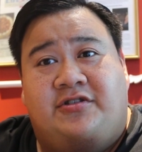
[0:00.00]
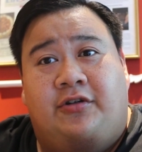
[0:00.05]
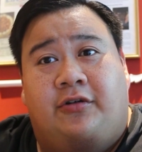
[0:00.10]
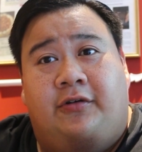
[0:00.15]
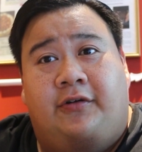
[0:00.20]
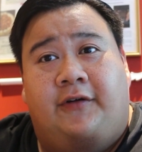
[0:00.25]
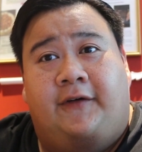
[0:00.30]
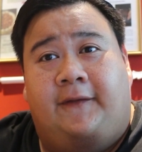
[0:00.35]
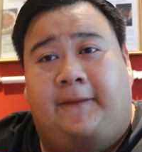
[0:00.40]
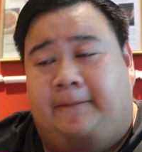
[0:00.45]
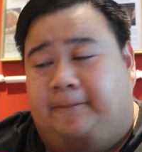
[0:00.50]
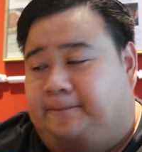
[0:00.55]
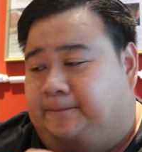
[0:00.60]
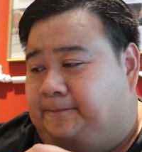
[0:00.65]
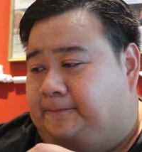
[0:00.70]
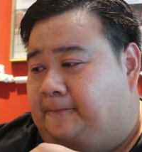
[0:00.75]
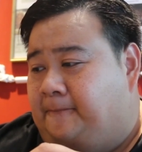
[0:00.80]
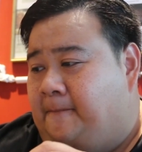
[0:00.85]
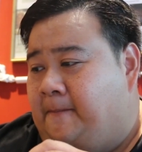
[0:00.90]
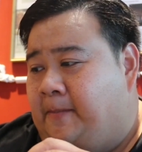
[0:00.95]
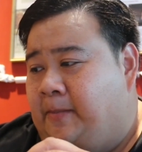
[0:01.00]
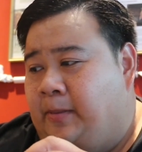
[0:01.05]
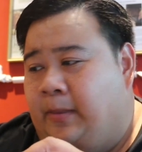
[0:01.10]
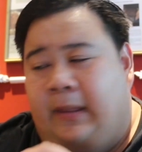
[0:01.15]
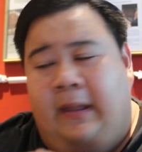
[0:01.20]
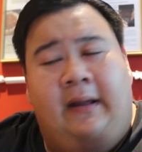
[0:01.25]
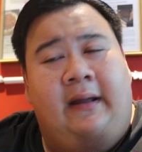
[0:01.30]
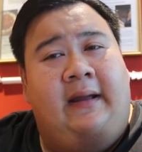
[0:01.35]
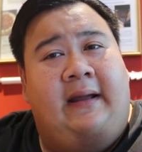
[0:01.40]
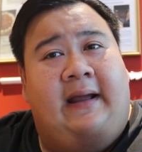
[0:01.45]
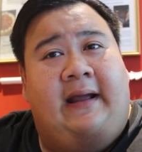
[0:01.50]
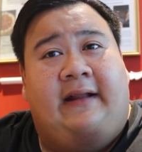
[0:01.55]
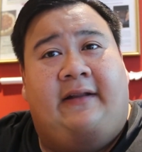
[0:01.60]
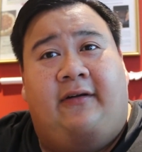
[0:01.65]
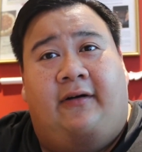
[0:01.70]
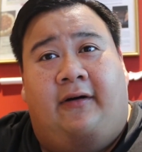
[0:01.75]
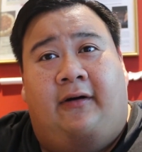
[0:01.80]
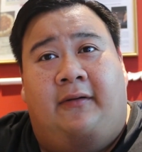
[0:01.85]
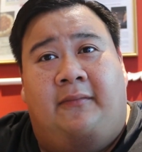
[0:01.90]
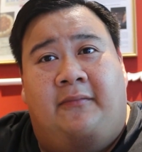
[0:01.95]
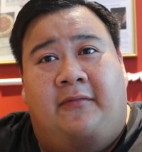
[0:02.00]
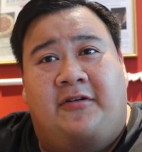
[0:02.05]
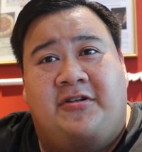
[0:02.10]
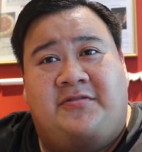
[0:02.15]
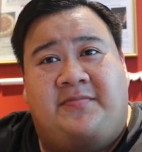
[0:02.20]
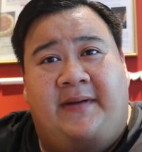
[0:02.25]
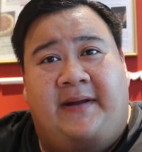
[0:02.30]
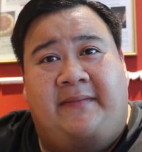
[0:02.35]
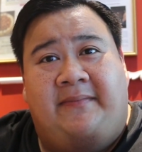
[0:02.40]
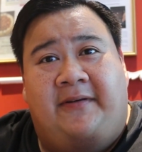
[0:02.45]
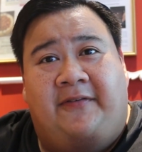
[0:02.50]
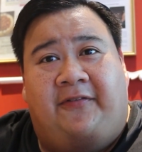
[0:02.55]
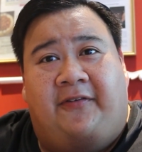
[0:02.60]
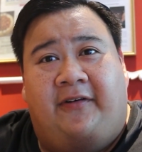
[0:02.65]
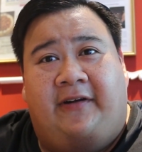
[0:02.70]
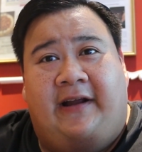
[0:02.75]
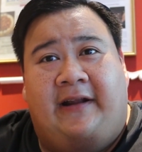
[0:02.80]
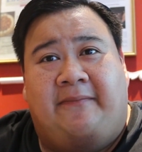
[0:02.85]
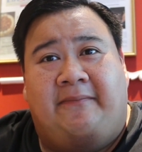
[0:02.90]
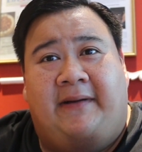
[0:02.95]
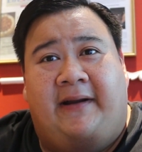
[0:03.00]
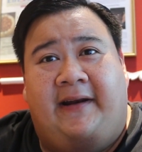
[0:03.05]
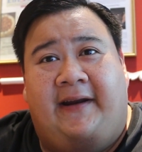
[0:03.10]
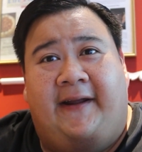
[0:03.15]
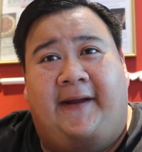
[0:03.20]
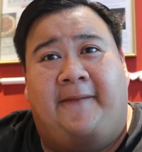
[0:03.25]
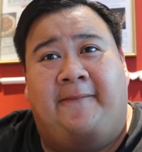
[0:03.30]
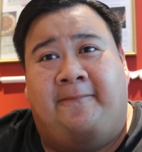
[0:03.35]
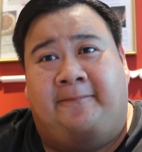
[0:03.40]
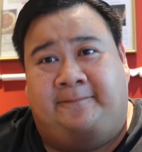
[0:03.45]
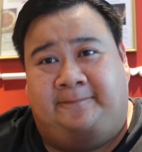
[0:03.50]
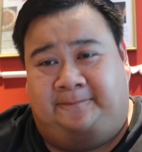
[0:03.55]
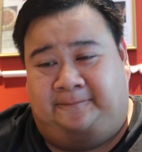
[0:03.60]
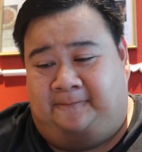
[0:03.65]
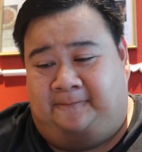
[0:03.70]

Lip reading: so good. It almost made me forget my name.